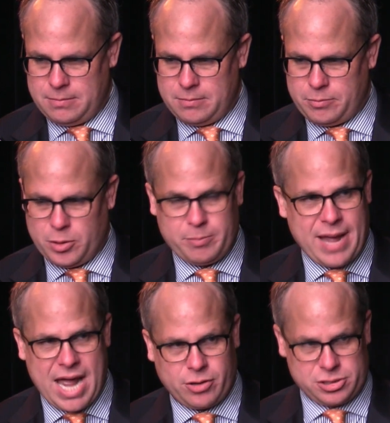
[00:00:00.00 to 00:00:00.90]
put
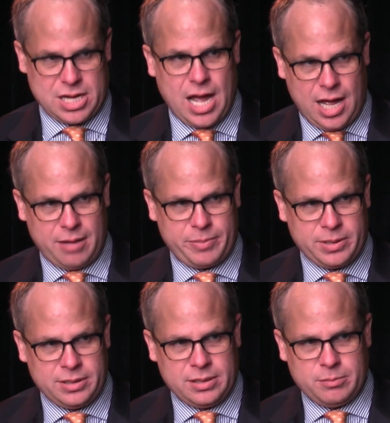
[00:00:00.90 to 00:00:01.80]
batters up,
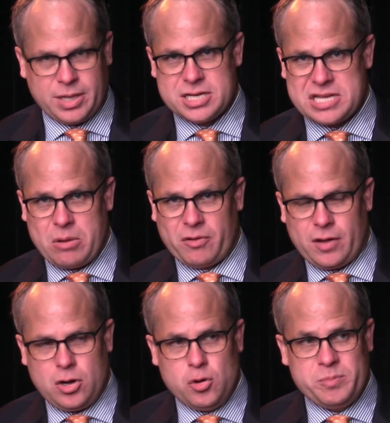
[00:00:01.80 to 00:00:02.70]
because they were the
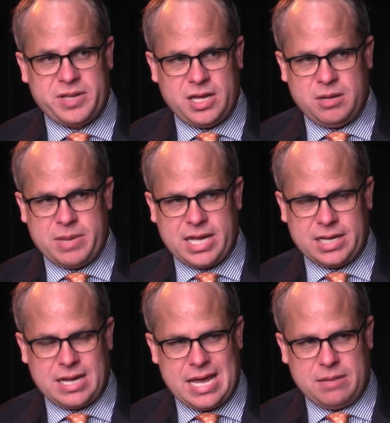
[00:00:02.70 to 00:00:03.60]
home team
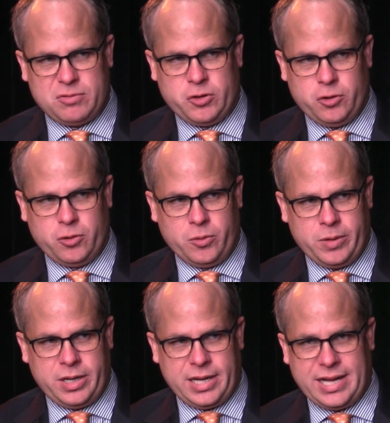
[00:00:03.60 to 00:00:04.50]
in game 2
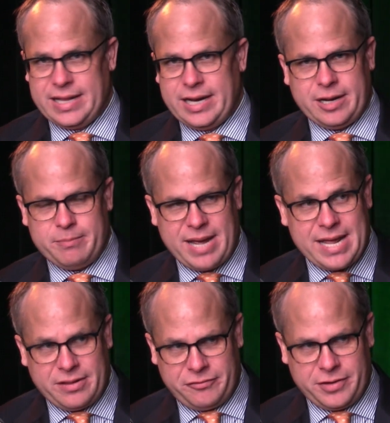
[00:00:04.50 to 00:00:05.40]
and they didn't
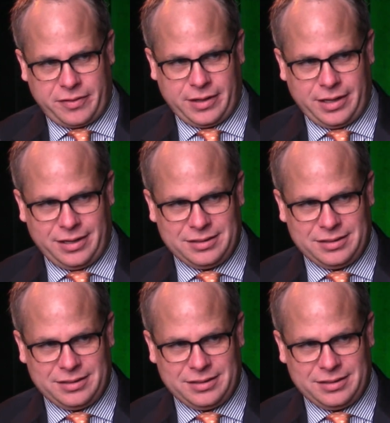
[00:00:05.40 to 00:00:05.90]
bat in the 5th inning.